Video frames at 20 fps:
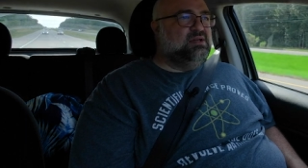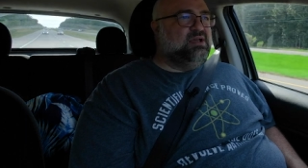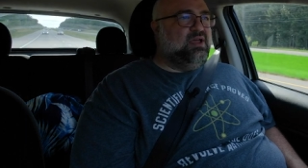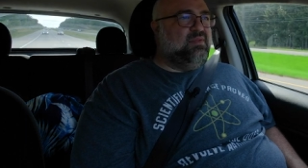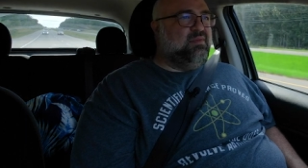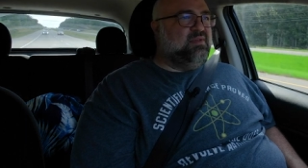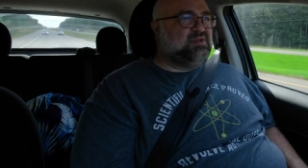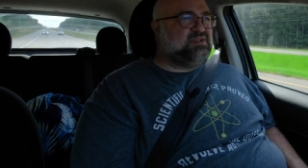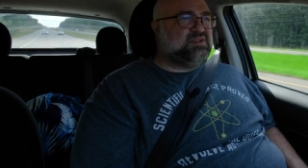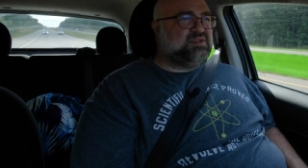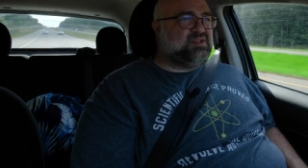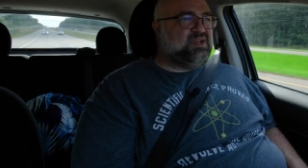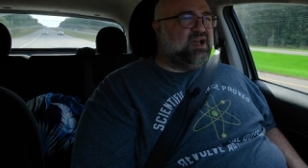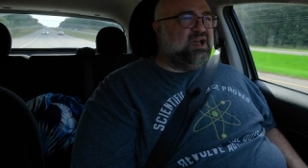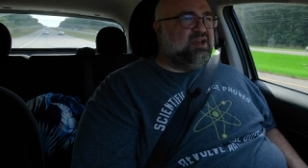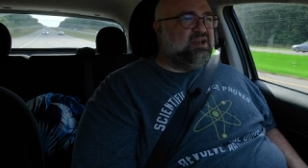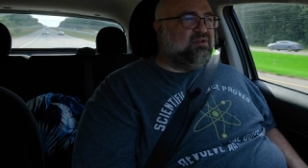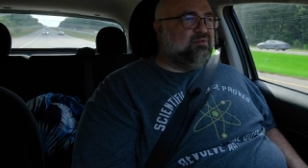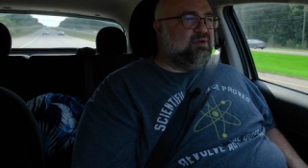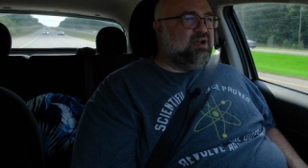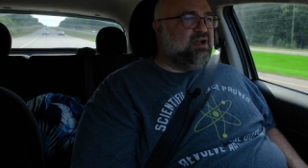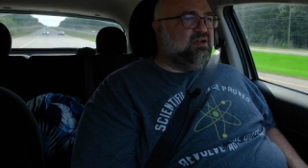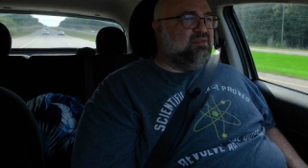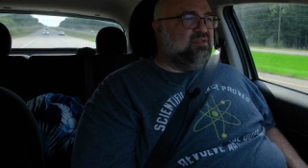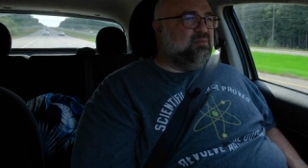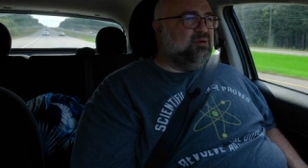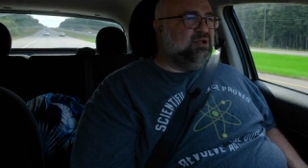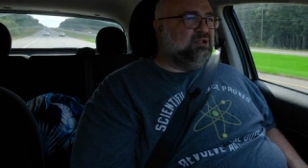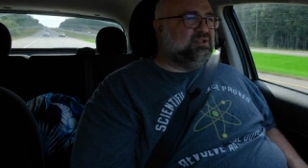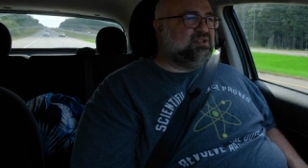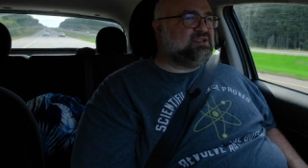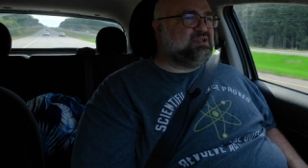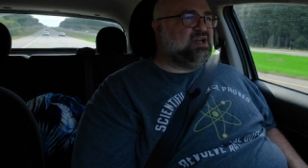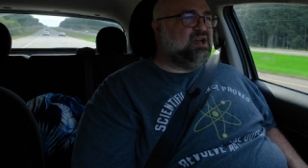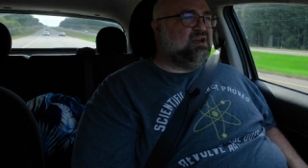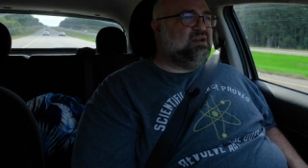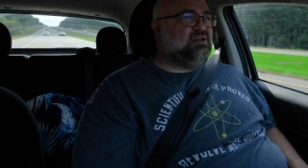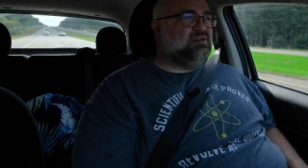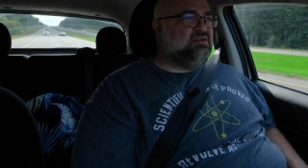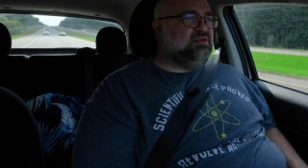and the society around them all
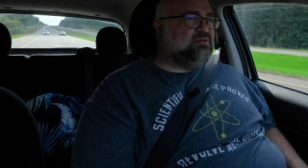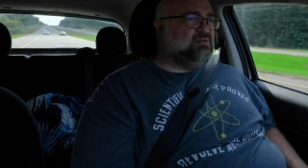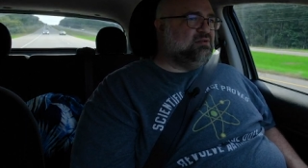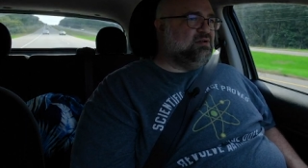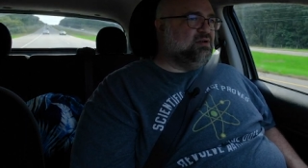decided to